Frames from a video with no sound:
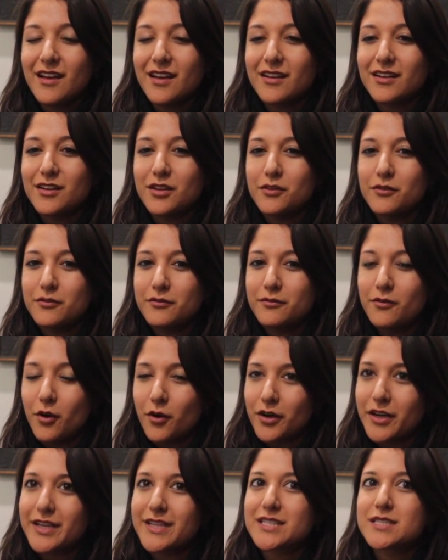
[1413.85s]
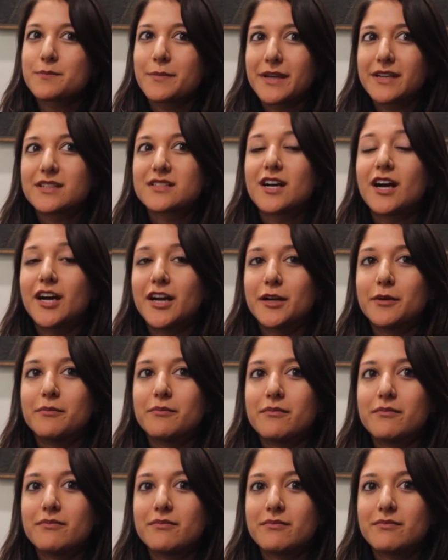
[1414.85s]
and you've already spent
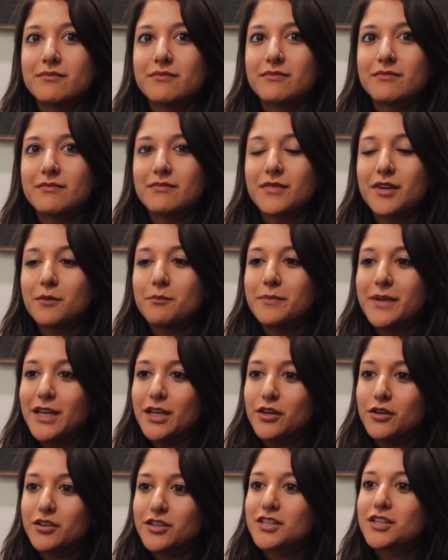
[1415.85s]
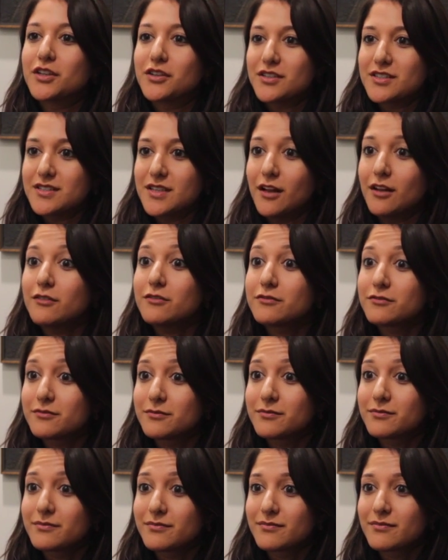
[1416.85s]
time being good to yourself.
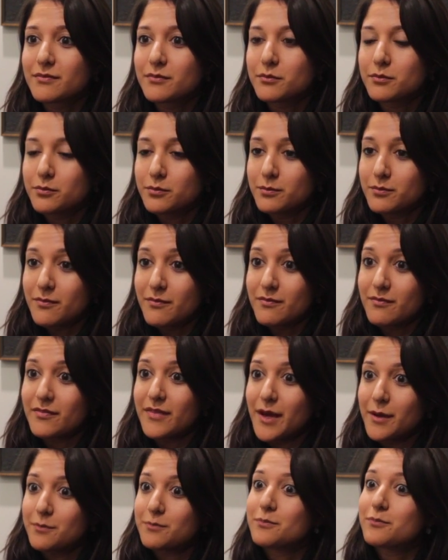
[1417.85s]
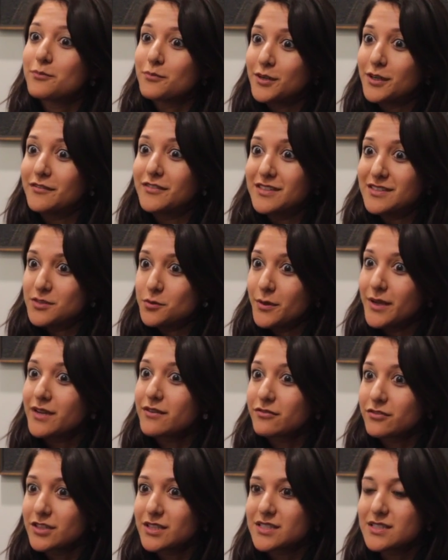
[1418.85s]
That previous
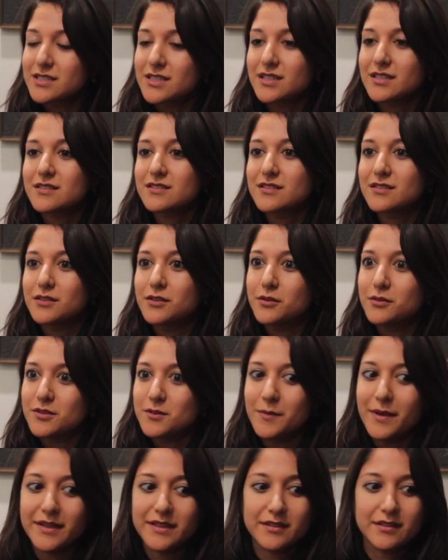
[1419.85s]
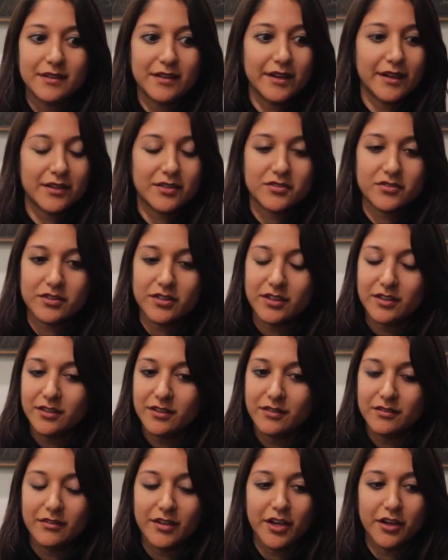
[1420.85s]
week, for instance, you spent an
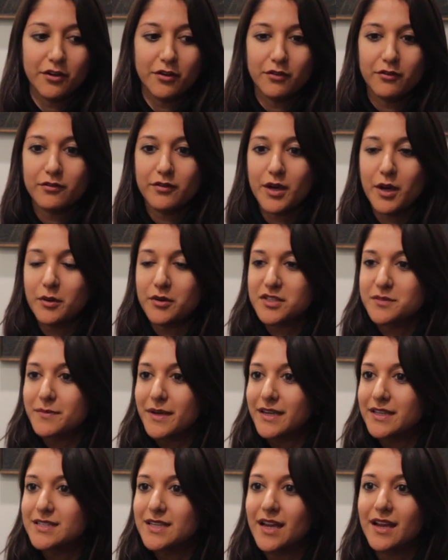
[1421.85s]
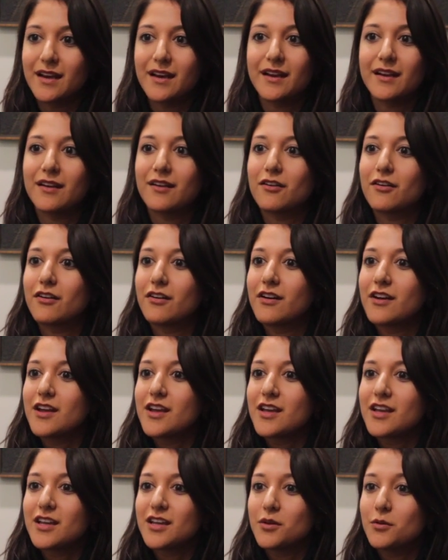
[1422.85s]
extra, few hours meditating, or
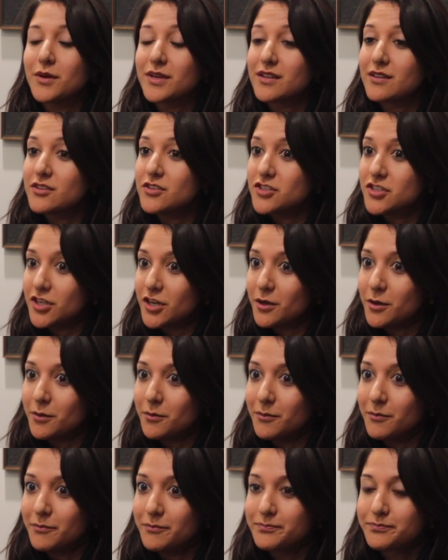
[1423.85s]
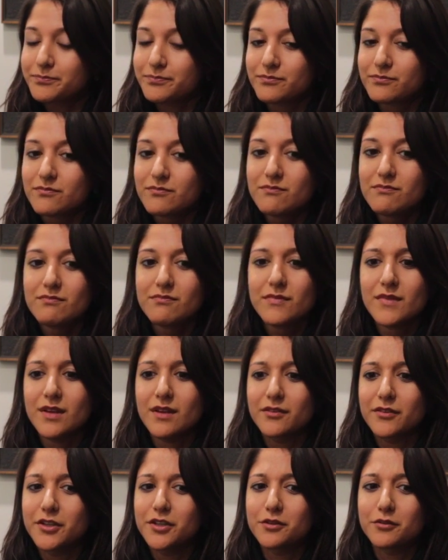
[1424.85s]
you went to the gym,
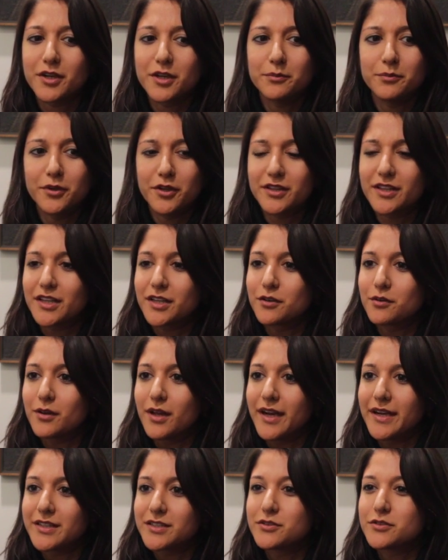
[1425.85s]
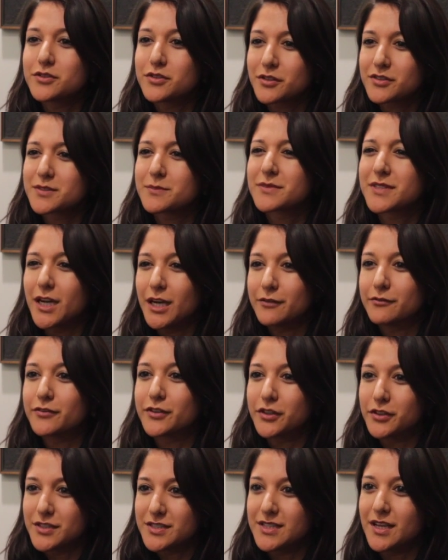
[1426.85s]
or you read a book that you liked. You took some time
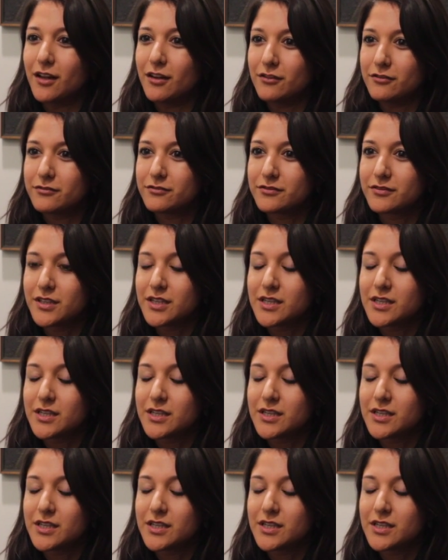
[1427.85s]
for yourself.